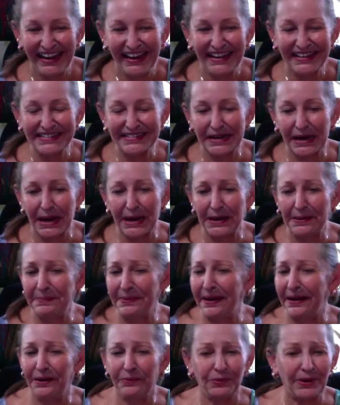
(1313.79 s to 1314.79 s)
It's kind of
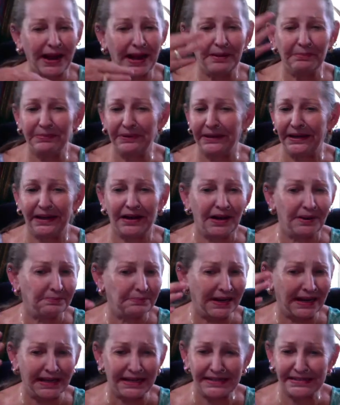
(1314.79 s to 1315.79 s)
been a rambling on
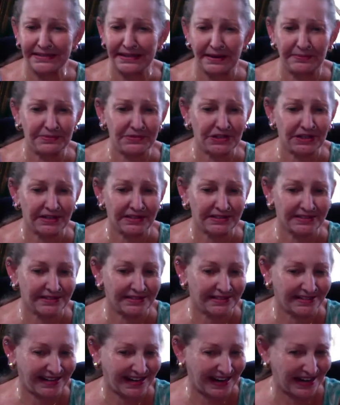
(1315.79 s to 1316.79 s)
many subjects
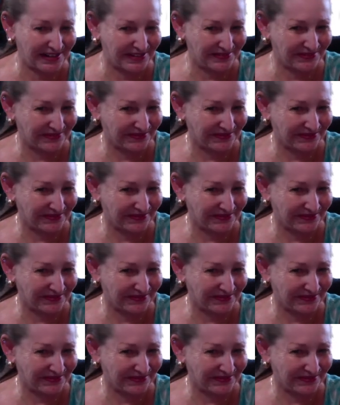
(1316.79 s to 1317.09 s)
today.